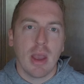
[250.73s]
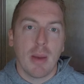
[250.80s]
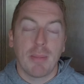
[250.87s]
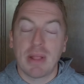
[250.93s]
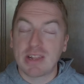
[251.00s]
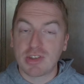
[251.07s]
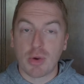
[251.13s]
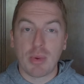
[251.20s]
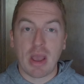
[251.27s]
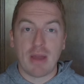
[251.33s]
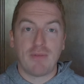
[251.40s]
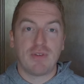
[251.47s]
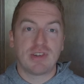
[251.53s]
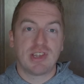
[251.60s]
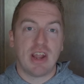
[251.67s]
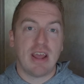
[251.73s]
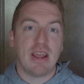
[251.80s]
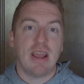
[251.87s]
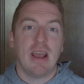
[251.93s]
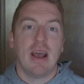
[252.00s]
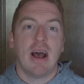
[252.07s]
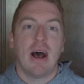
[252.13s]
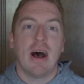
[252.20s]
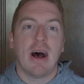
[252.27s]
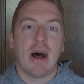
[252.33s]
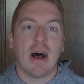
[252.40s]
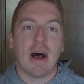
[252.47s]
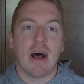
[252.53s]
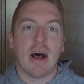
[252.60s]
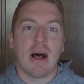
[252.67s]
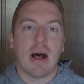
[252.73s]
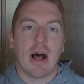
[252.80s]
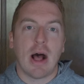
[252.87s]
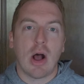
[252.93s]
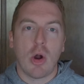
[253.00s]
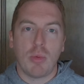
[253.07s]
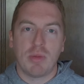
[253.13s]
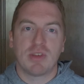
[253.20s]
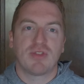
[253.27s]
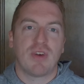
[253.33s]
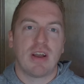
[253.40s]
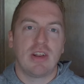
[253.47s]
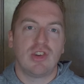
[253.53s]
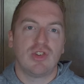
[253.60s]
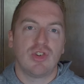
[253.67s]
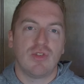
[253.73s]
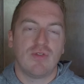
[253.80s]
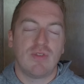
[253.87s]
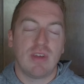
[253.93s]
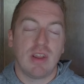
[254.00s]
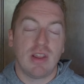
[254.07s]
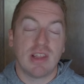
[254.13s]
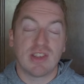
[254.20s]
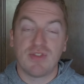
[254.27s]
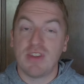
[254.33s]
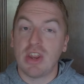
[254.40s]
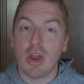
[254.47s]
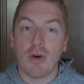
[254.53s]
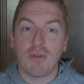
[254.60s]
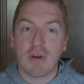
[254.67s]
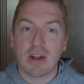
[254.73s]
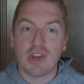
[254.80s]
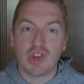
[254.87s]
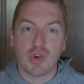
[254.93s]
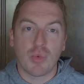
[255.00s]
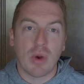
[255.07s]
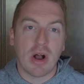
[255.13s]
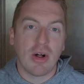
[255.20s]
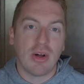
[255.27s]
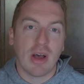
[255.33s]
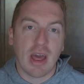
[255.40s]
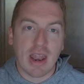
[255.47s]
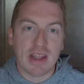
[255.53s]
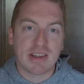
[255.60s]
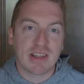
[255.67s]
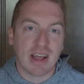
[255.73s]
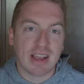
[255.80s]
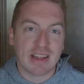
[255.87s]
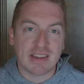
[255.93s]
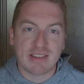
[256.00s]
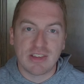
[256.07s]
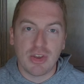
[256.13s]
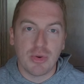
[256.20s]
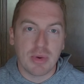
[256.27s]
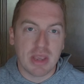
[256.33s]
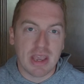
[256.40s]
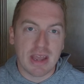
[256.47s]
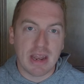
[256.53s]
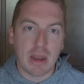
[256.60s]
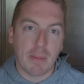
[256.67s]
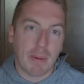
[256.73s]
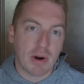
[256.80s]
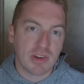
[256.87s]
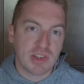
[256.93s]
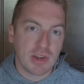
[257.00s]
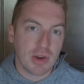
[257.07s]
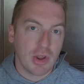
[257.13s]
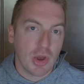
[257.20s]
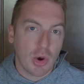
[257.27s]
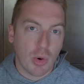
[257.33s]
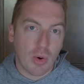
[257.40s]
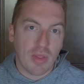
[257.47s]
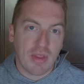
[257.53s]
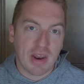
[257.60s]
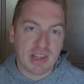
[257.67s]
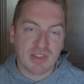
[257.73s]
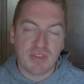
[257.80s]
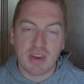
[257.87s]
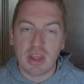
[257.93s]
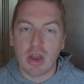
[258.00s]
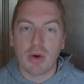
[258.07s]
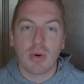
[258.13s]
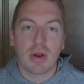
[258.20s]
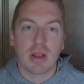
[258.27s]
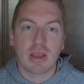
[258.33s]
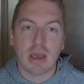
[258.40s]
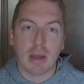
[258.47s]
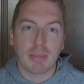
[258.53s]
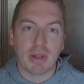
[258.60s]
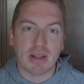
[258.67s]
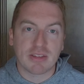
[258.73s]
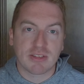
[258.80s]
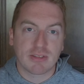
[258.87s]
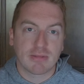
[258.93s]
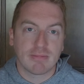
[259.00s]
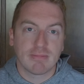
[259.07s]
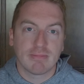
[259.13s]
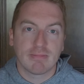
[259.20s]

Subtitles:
But that's all we had for today. I hope this video finds you well, and until I get to see you again in person or in the next video, God bless.